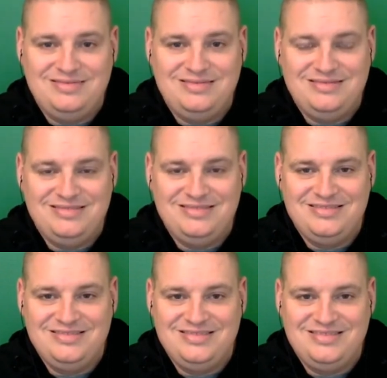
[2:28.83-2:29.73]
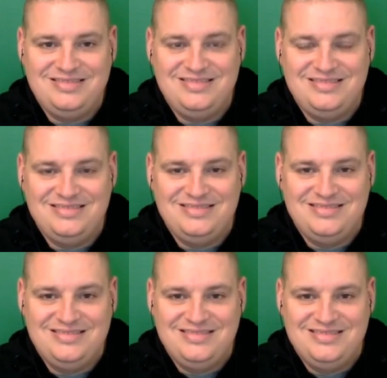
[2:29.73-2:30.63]

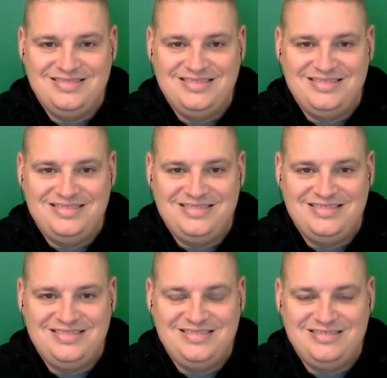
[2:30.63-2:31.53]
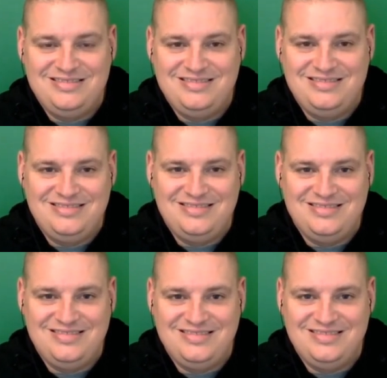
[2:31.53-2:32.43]

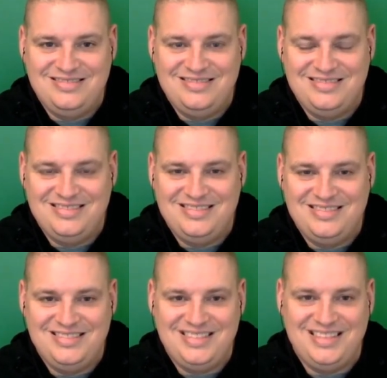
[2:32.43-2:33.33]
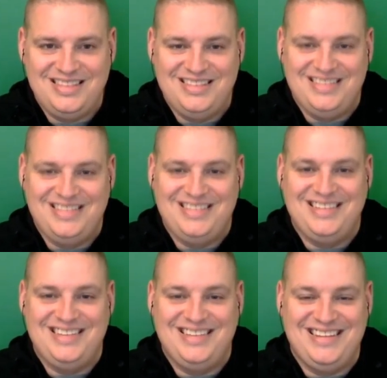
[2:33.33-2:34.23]

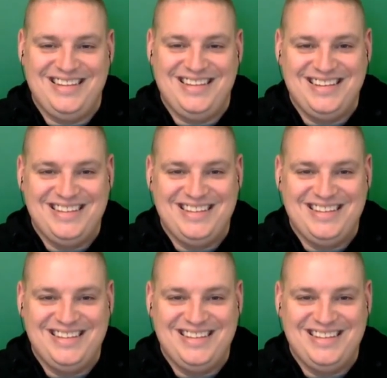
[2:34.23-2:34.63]
(silent)